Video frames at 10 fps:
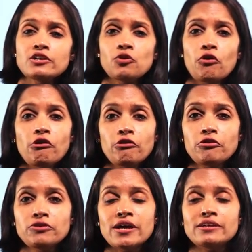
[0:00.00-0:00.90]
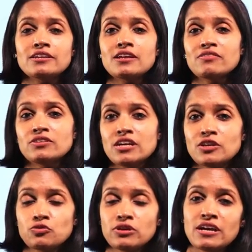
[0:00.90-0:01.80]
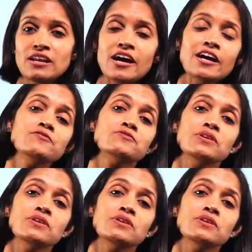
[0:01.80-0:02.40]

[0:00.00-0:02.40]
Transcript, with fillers: You all know that in our day-to-day lives,